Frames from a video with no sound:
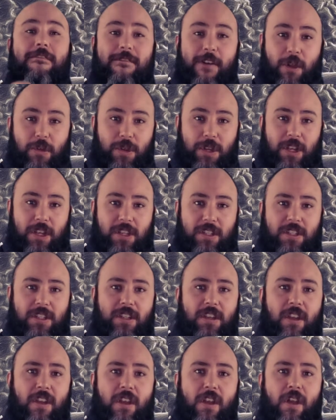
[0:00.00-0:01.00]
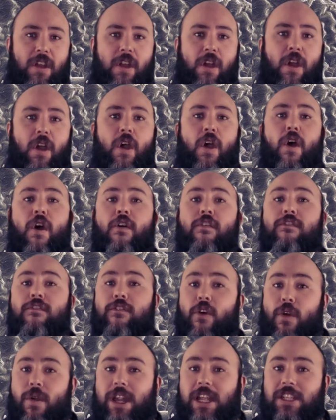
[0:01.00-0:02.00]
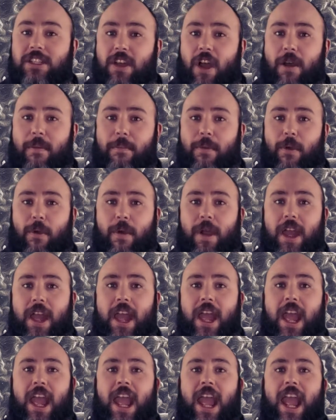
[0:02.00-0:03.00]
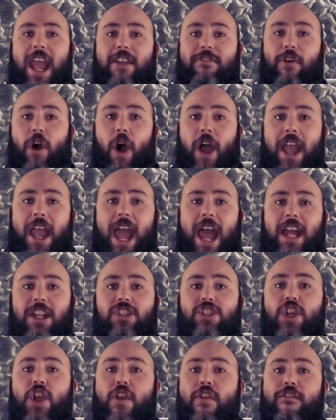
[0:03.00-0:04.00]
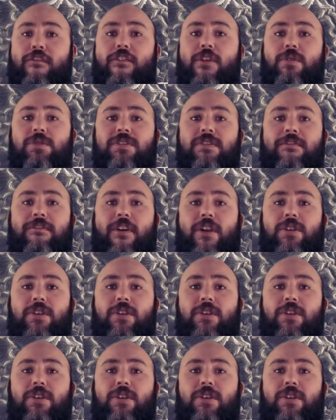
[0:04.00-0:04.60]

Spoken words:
focus. For example, if I had two fields of